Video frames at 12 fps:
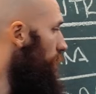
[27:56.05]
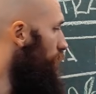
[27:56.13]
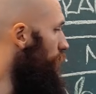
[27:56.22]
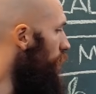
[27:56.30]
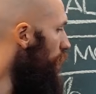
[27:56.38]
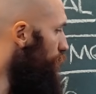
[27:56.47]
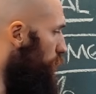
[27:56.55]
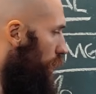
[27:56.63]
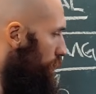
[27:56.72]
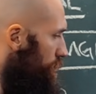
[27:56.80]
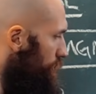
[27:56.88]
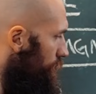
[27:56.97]
The other
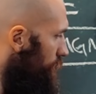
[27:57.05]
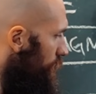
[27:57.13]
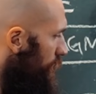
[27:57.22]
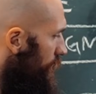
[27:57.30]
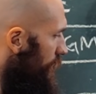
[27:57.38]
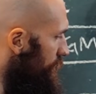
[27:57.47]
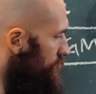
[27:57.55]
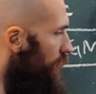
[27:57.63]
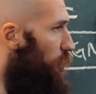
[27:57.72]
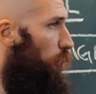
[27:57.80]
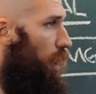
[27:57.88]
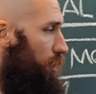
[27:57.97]
one is
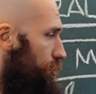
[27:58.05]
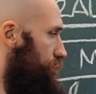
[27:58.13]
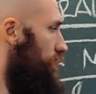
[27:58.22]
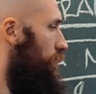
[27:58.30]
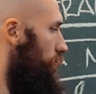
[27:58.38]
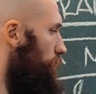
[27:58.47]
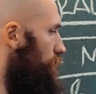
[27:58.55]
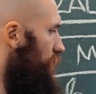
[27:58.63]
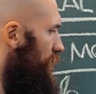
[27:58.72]
a water sucker.